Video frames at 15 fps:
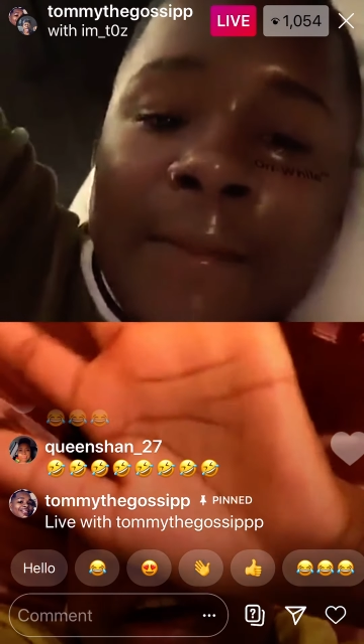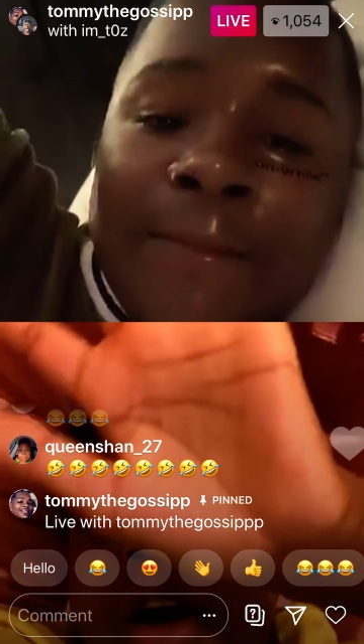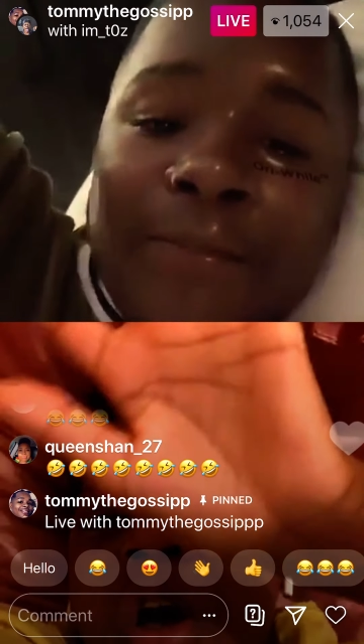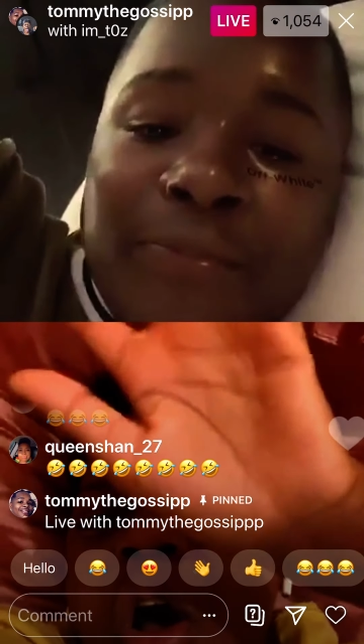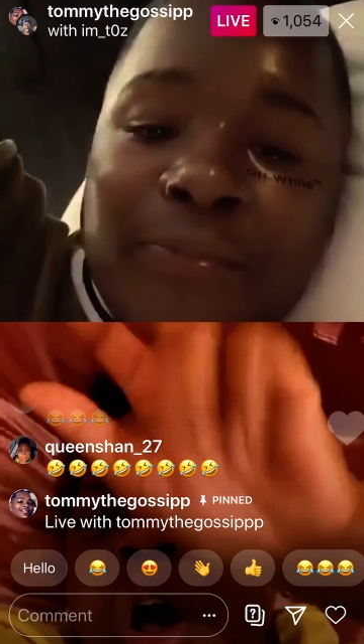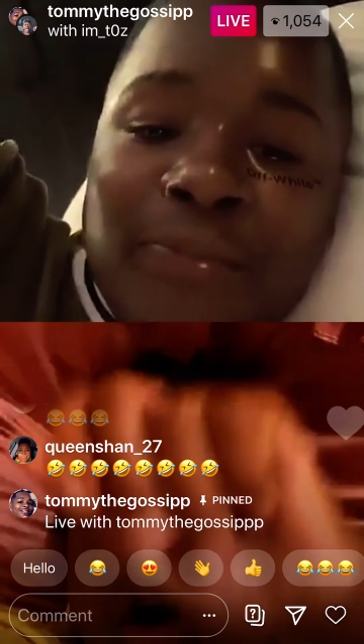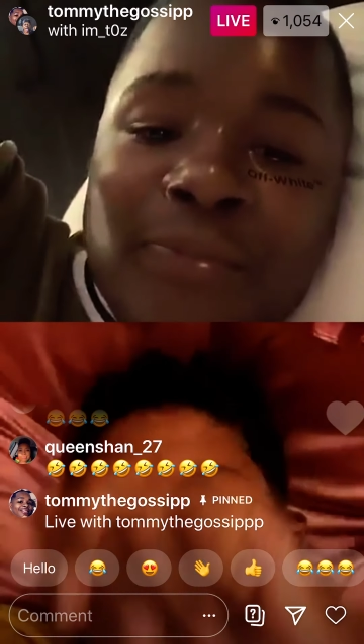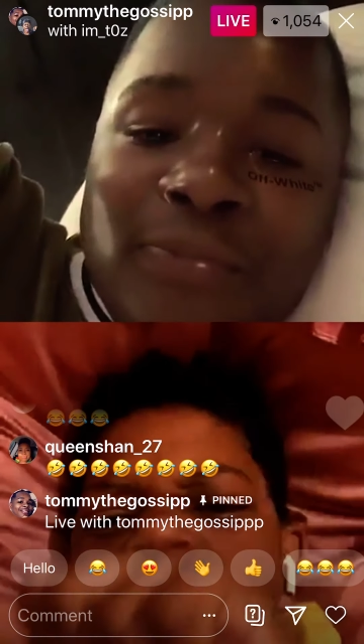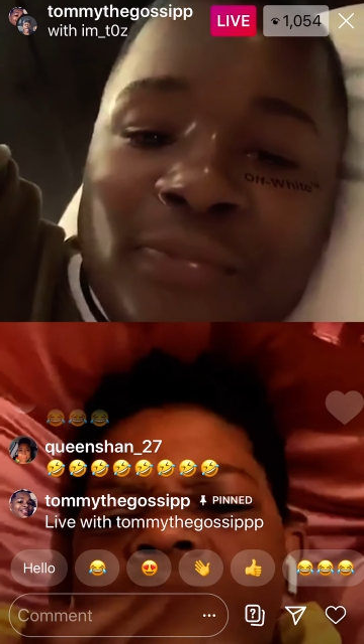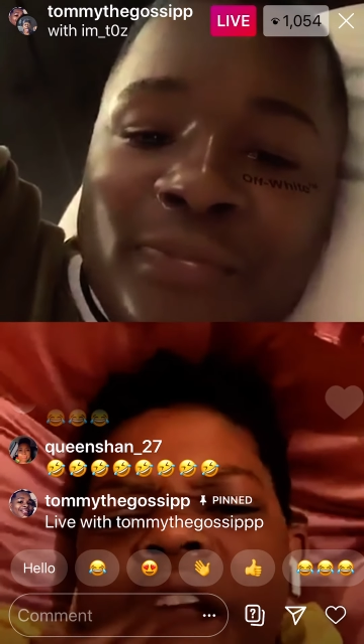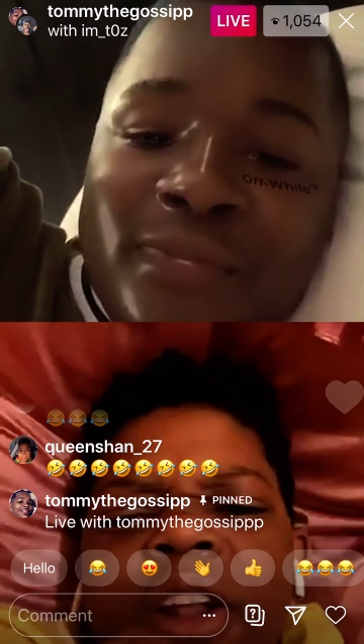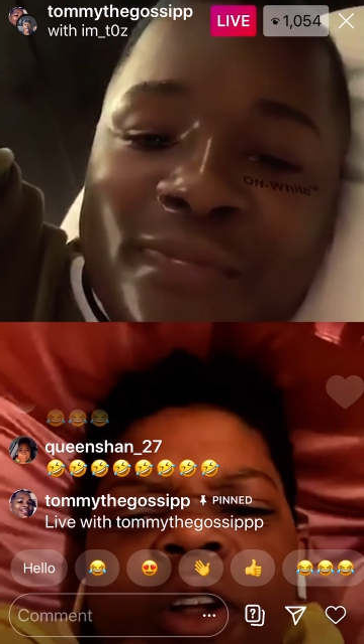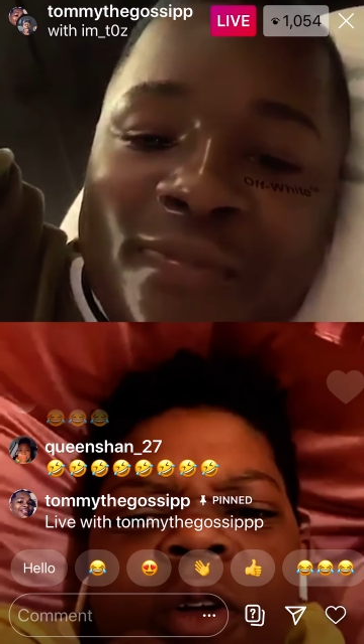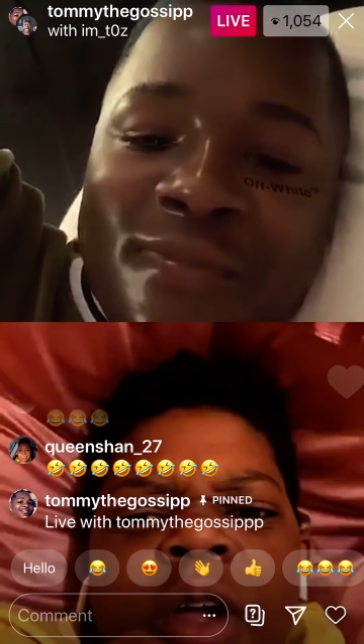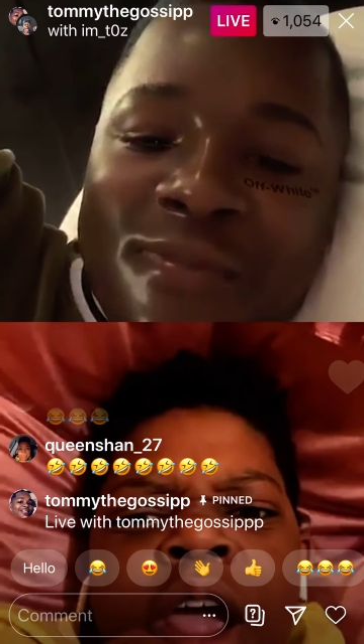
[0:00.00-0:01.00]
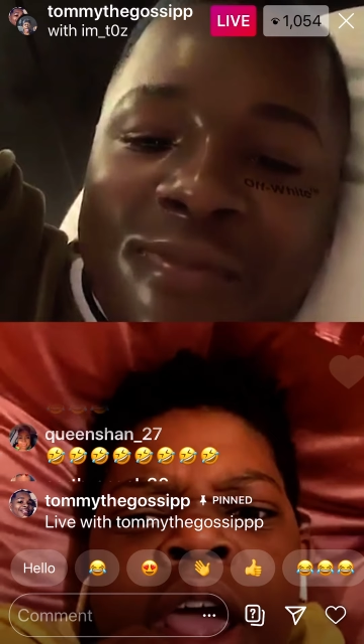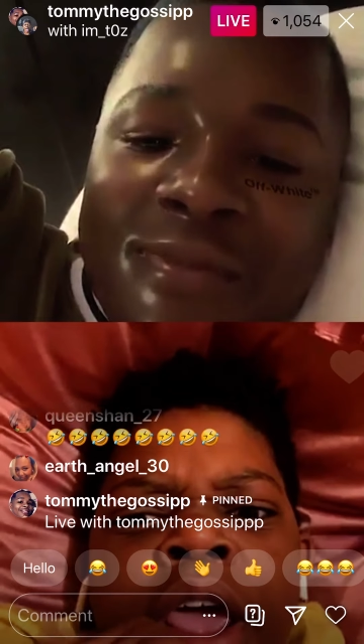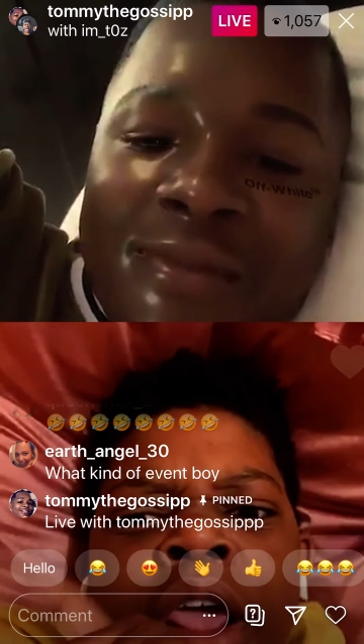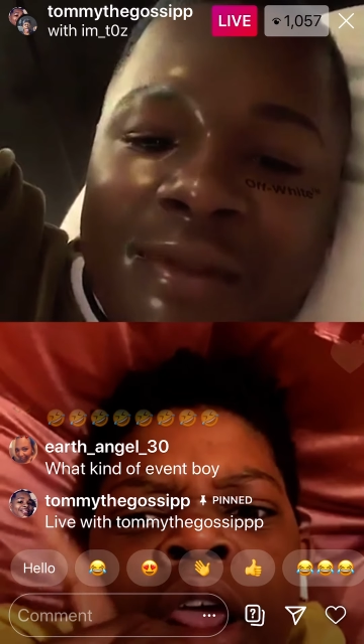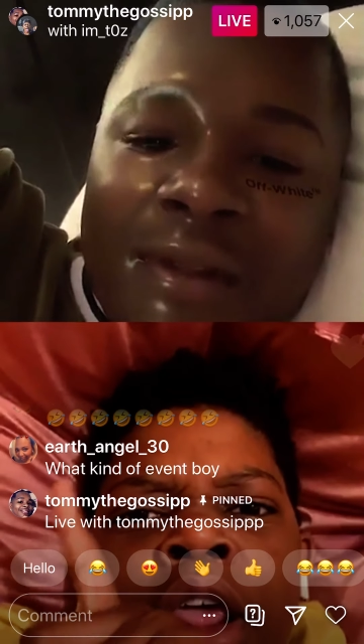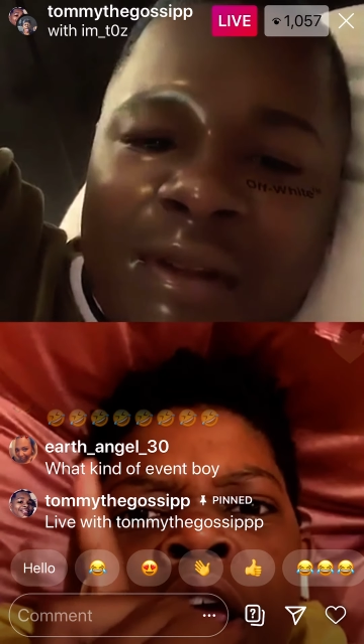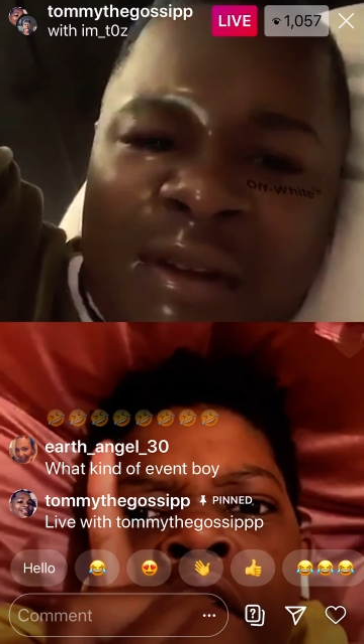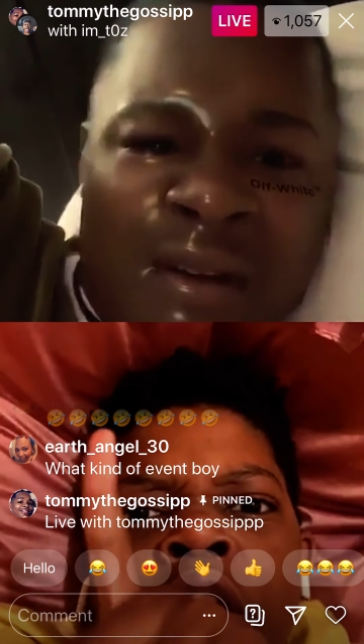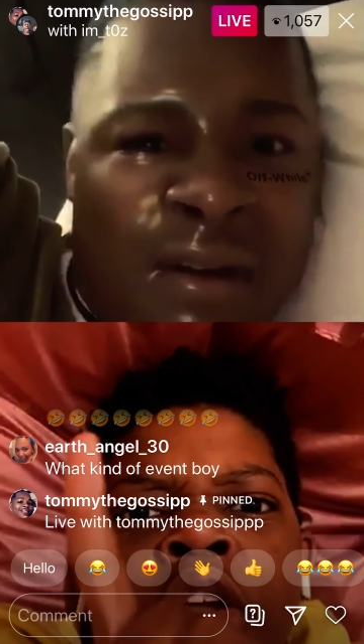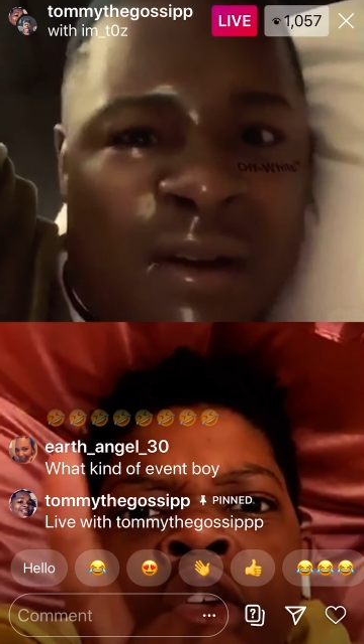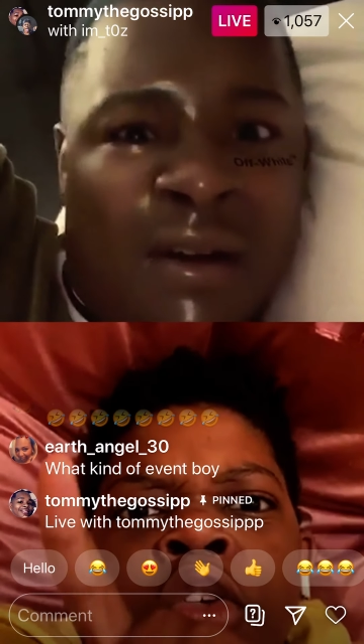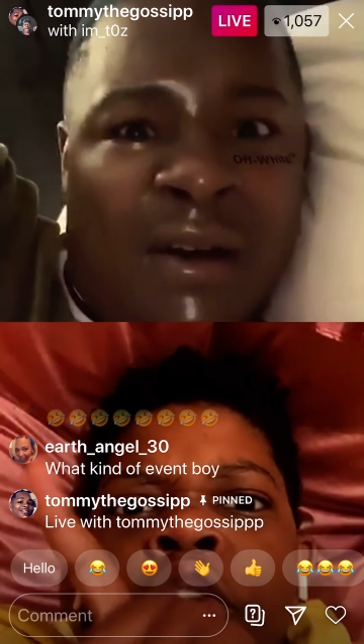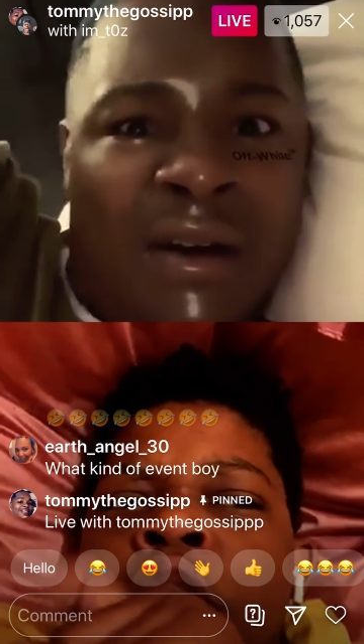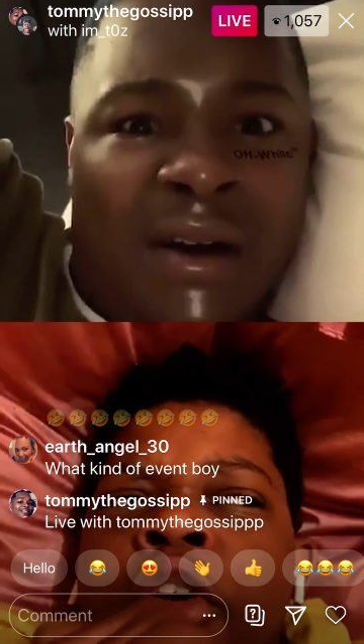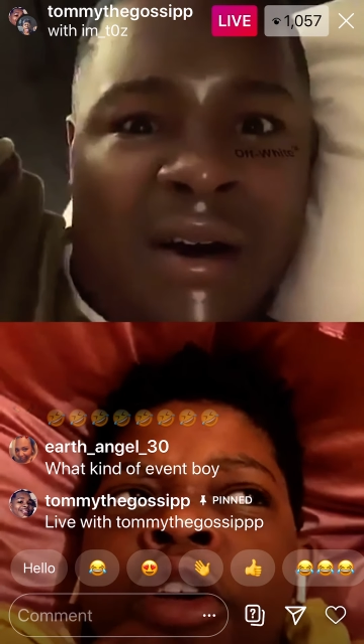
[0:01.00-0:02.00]
all right, all right.
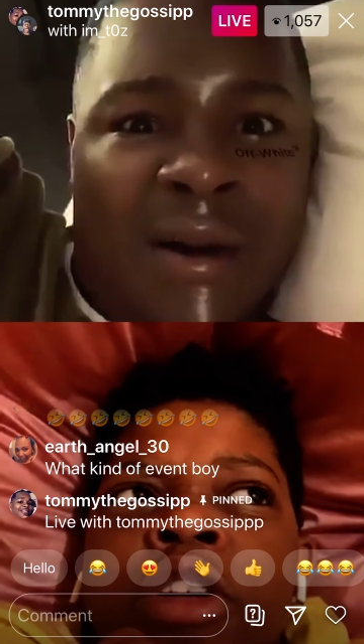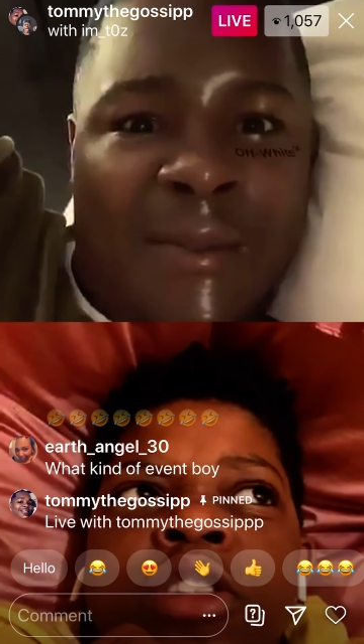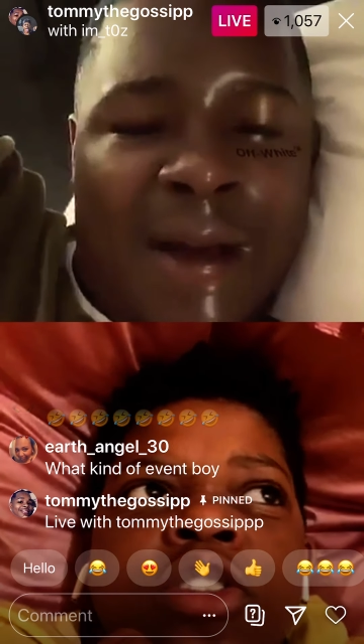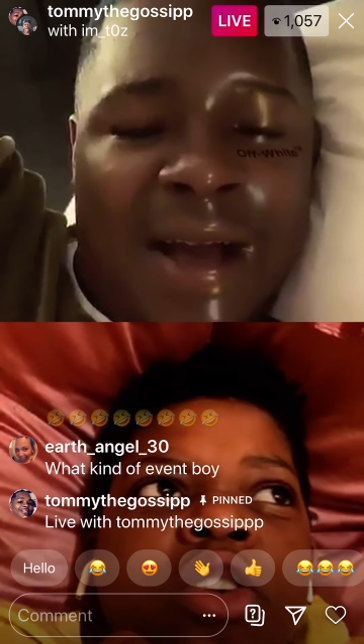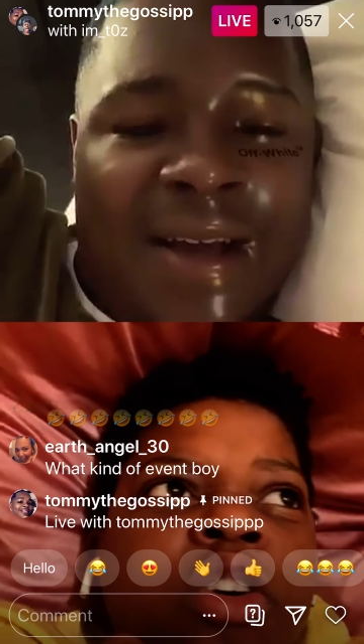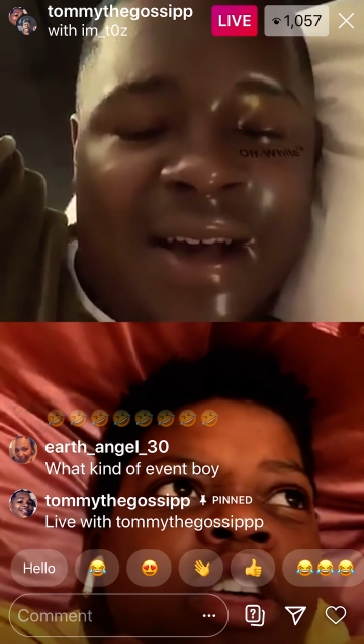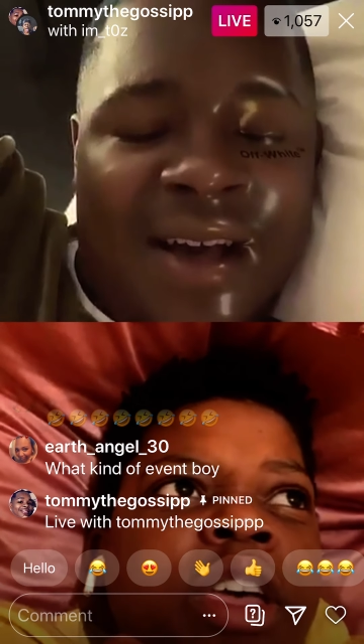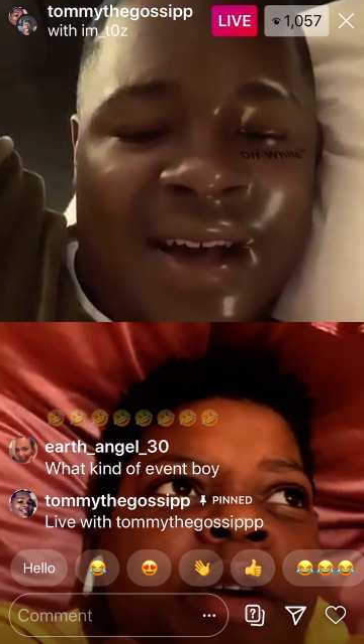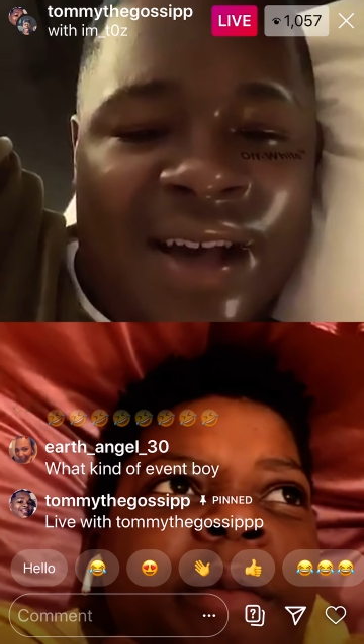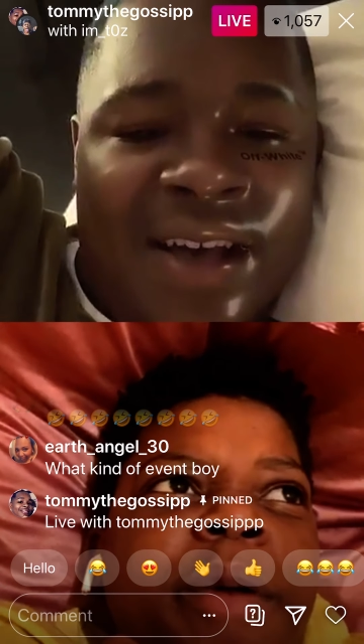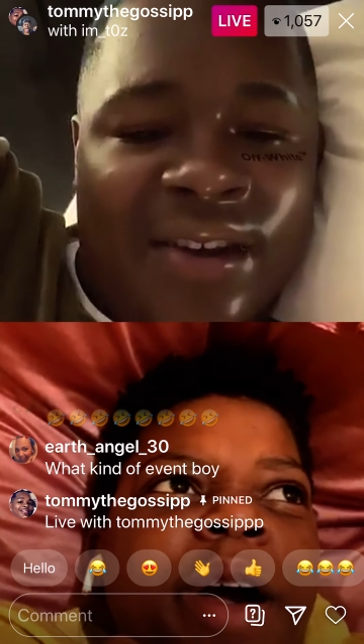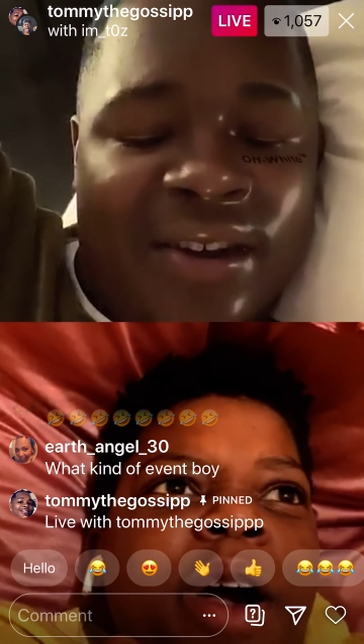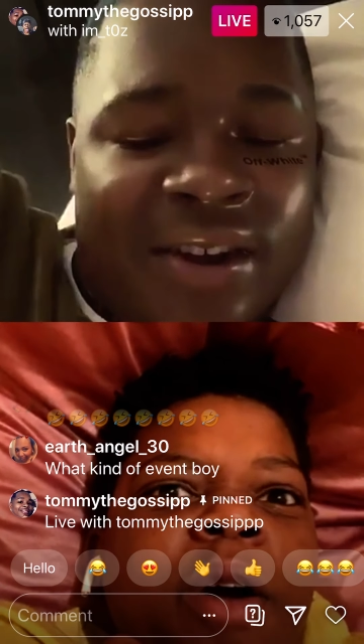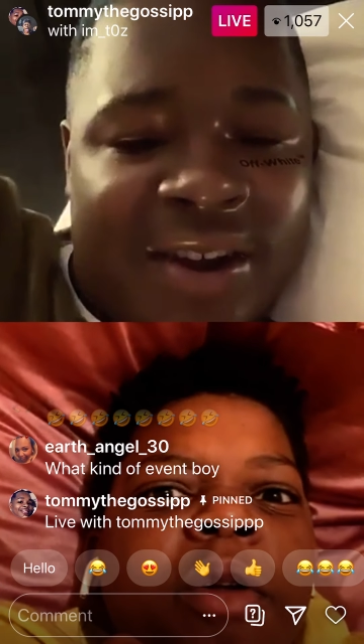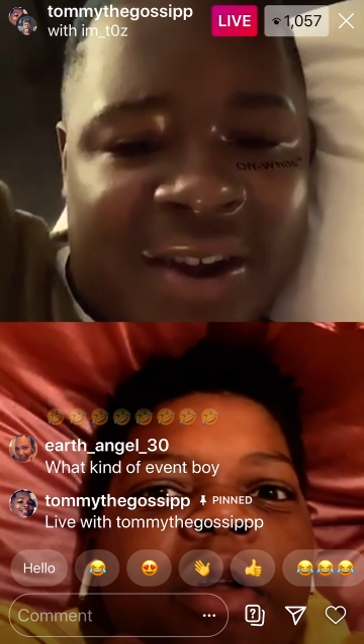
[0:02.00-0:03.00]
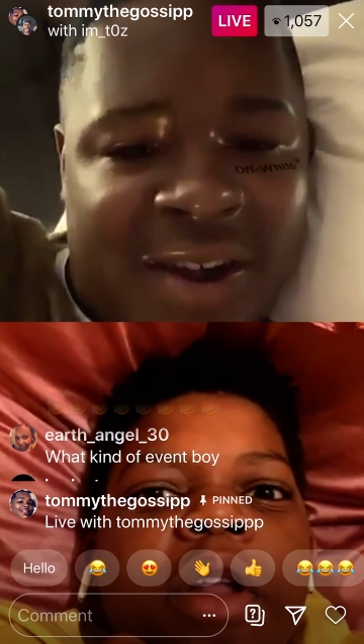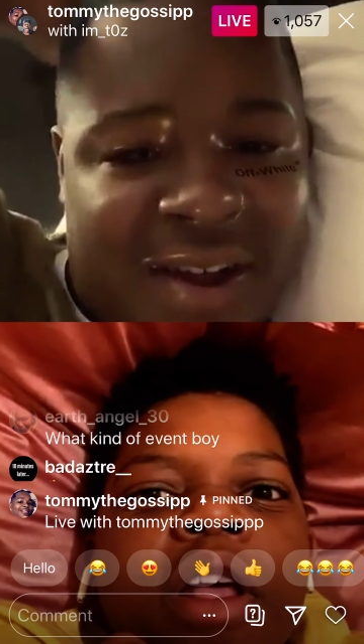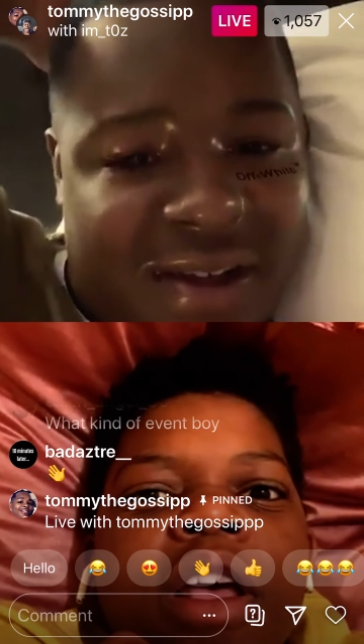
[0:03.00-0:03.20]
You're oh my talking God, about. Girl.